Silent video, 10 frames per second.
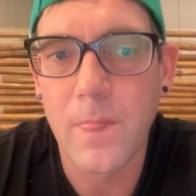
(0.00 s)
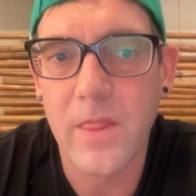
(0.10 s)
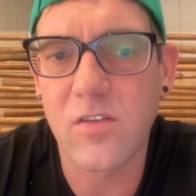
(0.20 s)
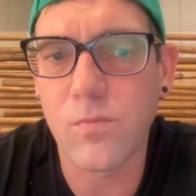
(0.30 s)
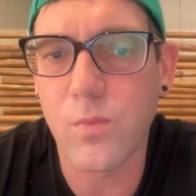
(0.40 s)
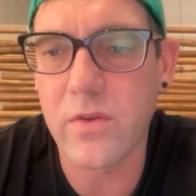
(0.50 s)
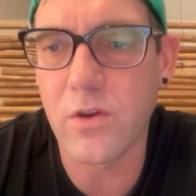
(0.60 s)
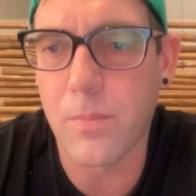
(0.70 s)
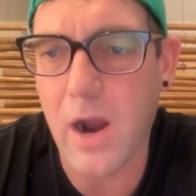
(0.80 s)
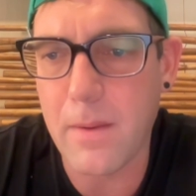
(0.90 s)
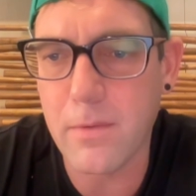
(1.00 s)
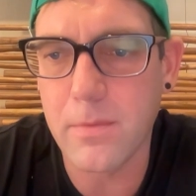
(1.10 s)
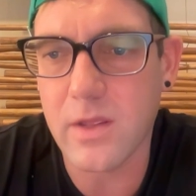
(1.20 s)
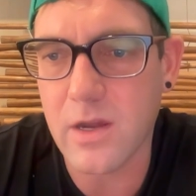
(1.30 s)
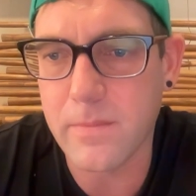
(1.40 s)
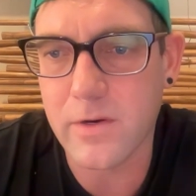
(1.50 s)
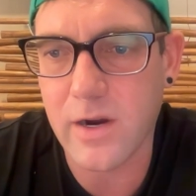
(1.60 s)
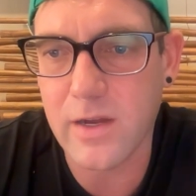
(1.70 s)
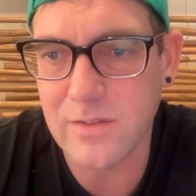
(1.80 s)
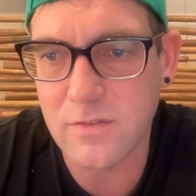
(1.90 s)
This is one you'll probably come
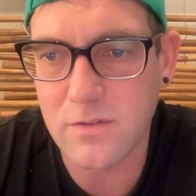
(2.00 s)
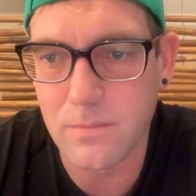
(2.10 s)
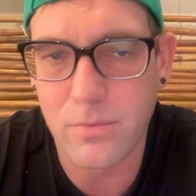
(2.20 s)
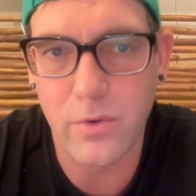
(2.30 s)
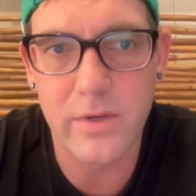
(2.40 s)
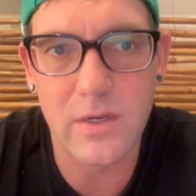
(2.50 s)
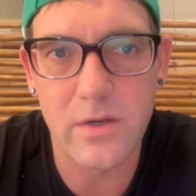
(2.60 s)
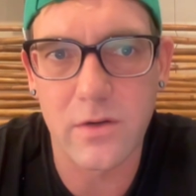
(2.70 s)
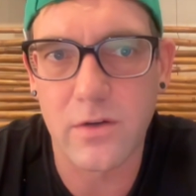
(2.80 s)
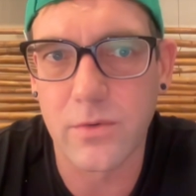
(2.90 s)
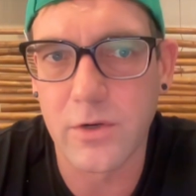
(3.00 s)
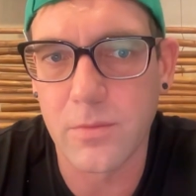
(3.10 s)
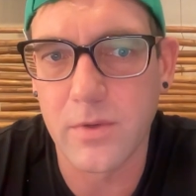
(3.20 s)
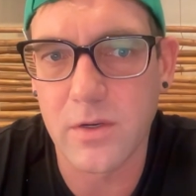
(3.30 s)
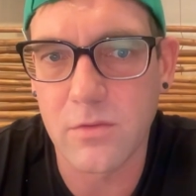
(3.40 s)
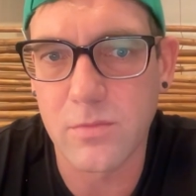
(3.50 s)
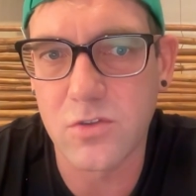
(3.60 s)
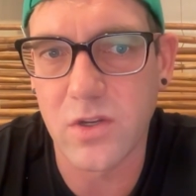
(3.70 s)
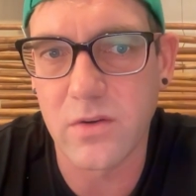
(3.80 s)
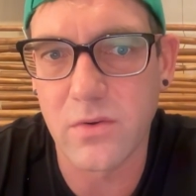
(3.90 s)
across at some point in your career because
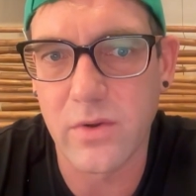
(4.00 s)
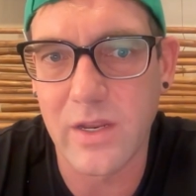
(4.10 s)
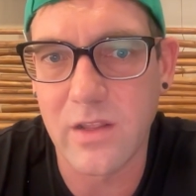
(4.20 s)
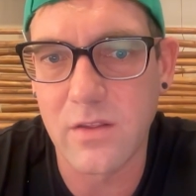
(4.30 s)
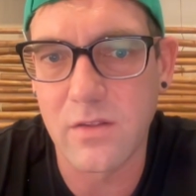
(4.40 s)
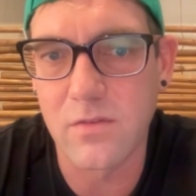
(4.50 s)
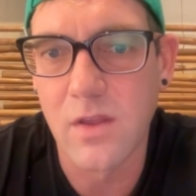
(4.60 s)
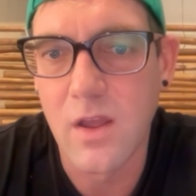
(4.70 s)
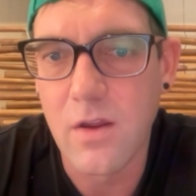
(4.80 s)
Magento is